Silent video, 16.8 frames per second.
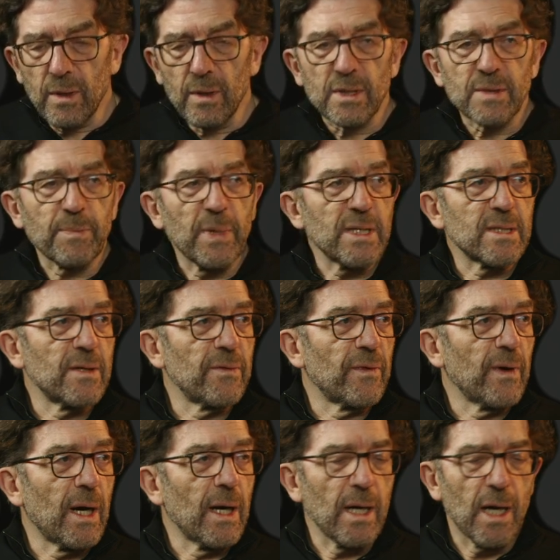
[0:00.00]

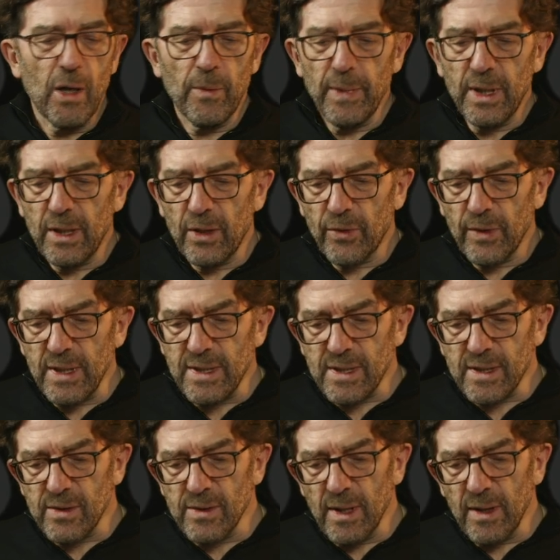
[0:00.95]
specify how many
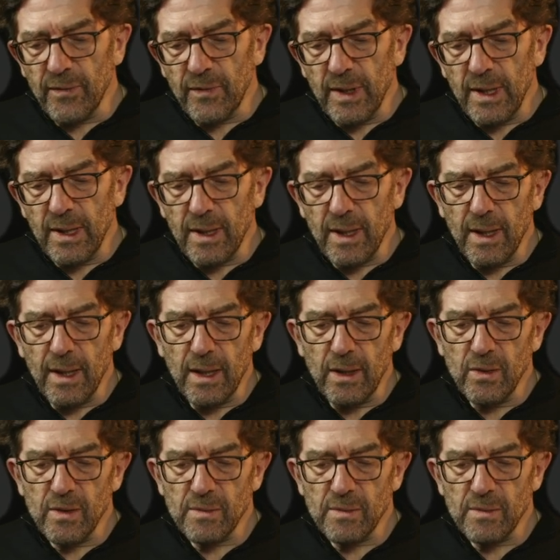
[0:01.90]
risks you have in there.